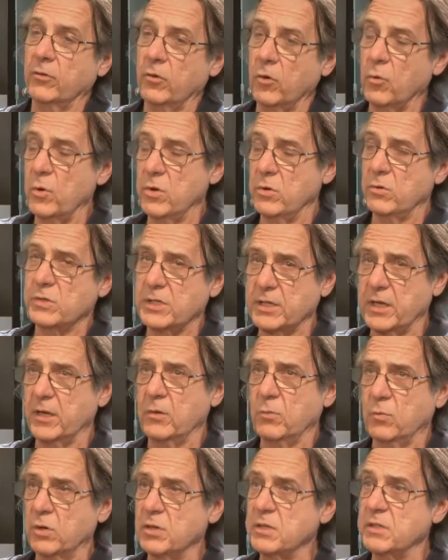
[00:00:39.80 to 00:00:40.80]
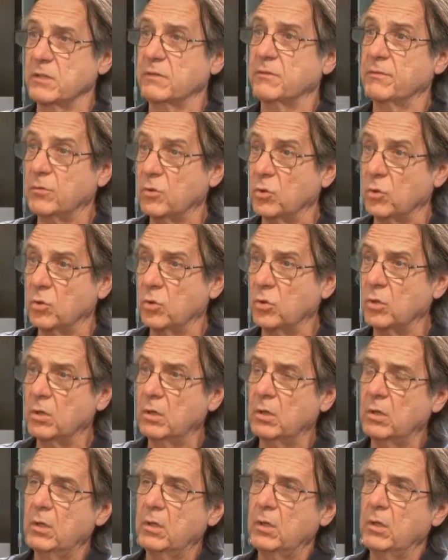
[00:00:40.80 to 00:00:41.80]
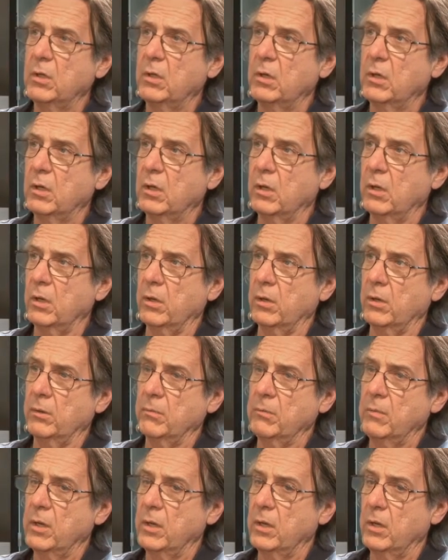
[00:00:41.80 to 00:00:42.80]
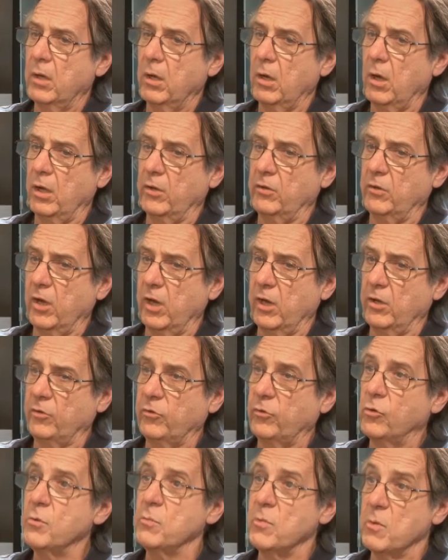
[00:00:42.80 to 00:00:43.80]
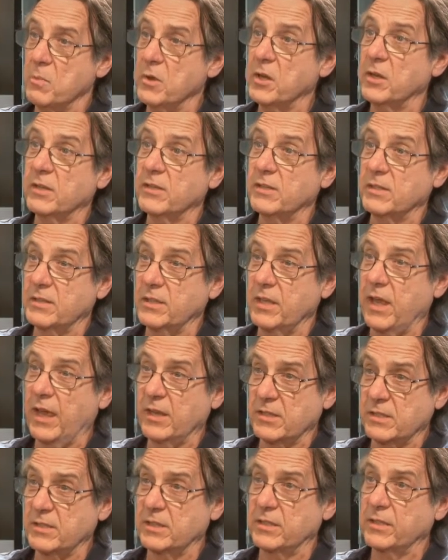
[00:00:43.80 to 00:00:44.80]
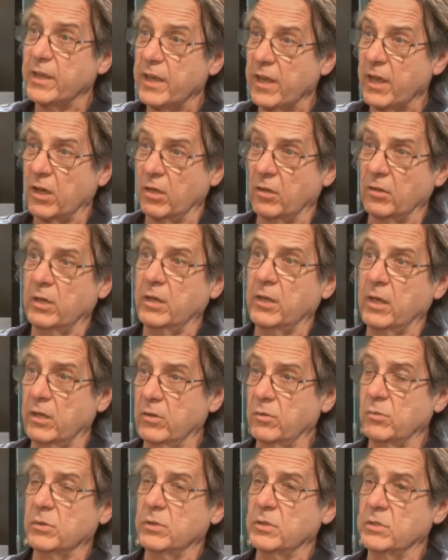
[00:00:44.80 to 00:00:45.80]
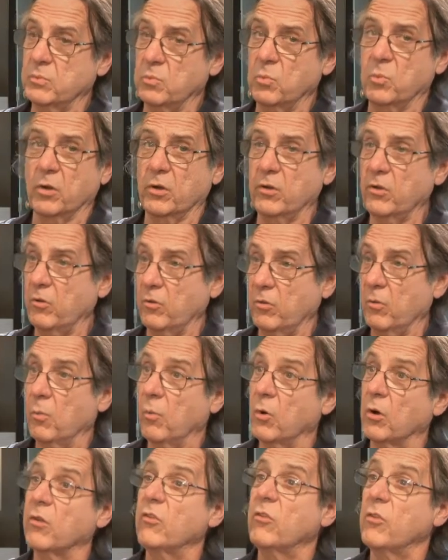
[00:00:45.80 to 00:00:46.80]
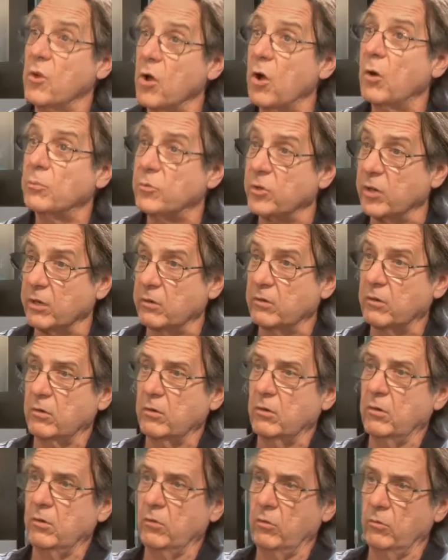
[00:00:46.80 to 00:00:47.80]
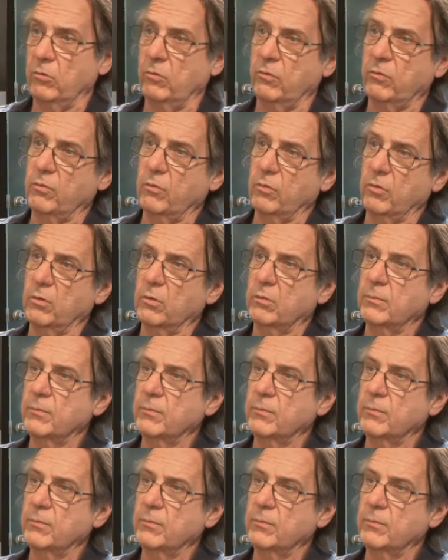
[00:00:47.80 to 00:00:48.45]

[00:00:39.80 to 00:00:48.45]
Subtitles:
So when you say what is it for, I assume you mean it as the noun. In other words, what is the object used for?